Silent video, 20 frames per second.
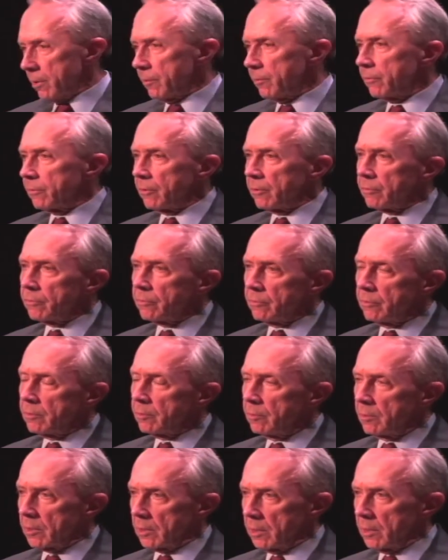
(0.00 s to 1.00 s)
Citizens
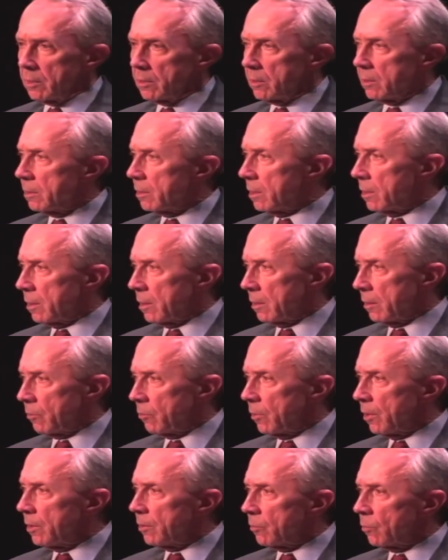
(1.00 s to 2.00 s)
United
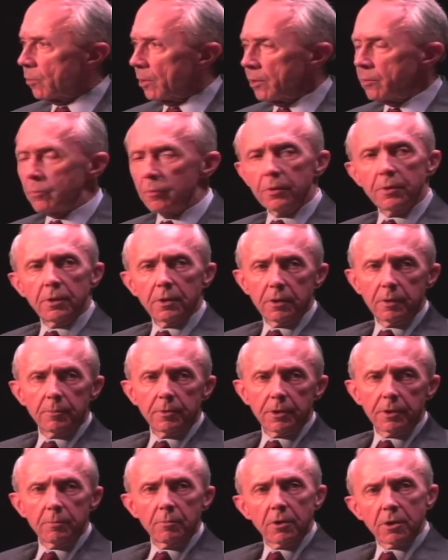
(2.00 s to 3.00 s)
went with the
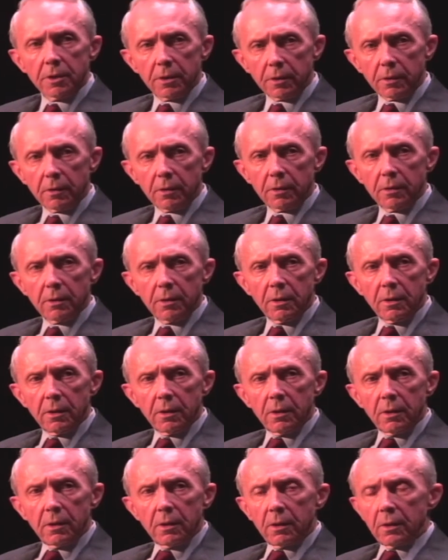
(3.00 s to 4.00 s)
liberty model.
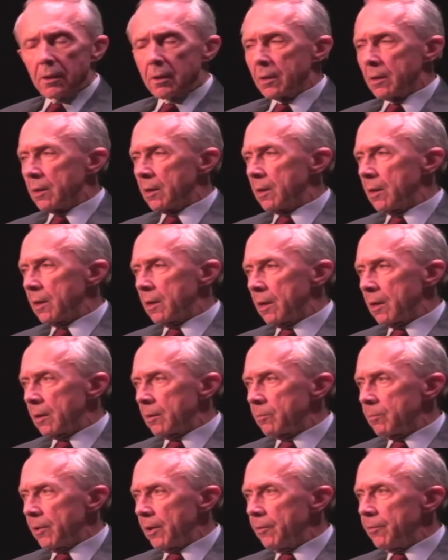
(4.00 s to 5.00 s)

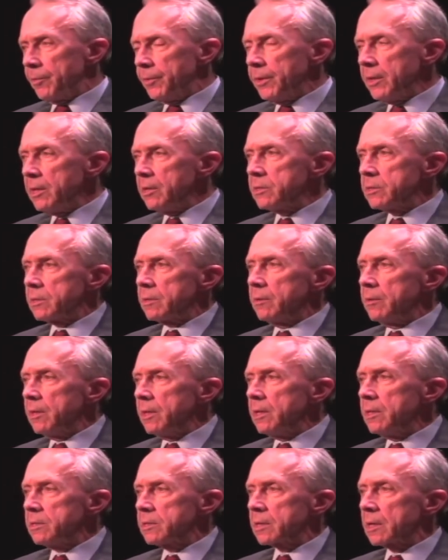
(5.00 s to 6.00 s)
But
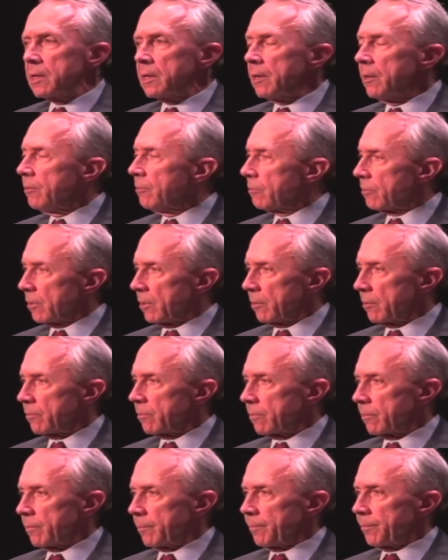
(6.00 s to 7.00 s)
these kinds
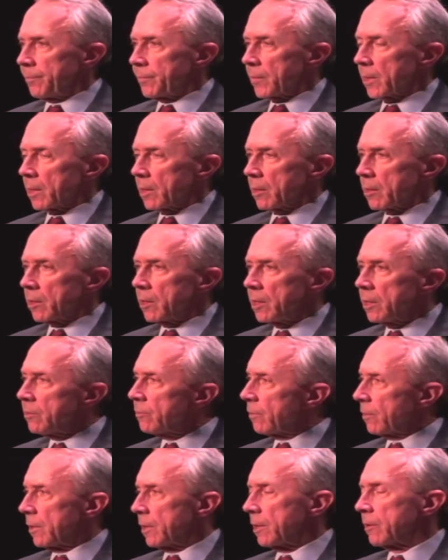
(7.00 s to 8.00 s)
of
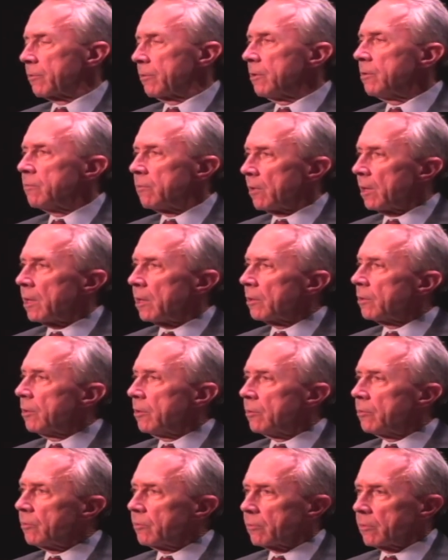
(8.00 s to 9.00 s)
conflicts in
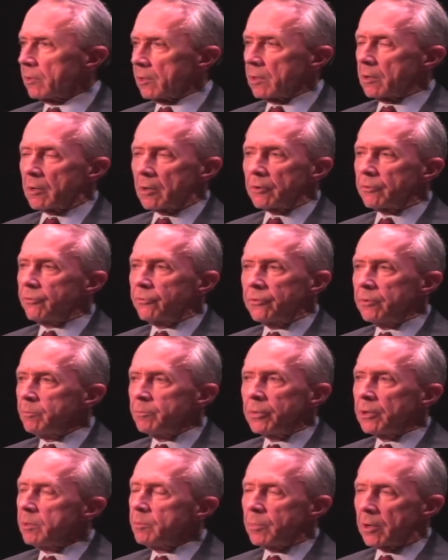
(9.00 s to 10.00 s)
values are
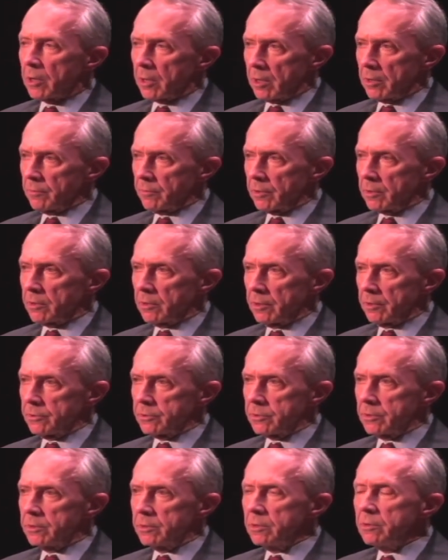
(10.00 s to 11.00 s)
simply part of the
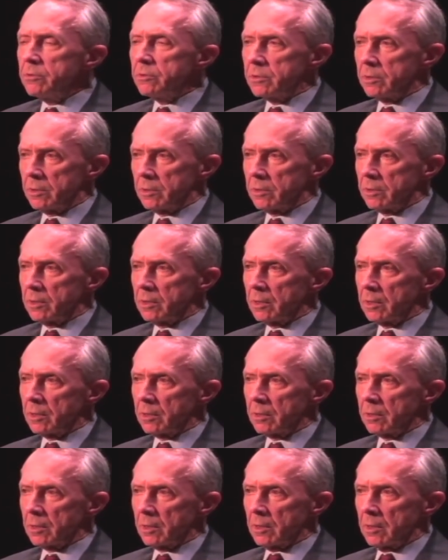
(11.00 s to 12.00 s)
Constitution,
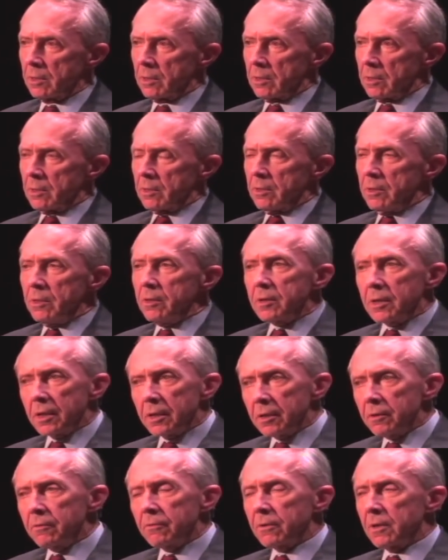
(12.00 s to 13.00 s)
and you
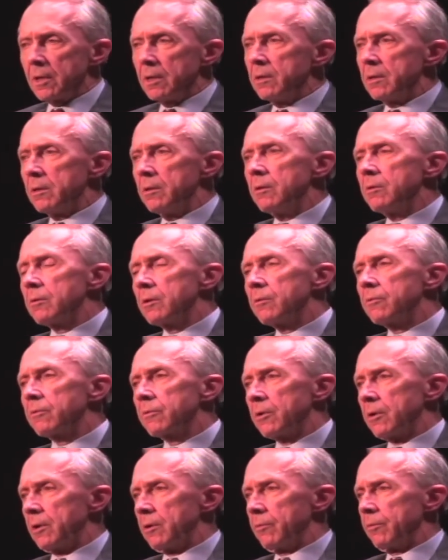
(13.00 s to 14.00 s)
can't say that you can
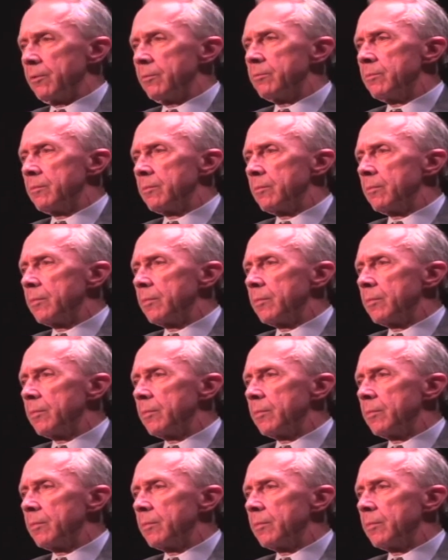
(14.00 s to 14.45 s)
solve them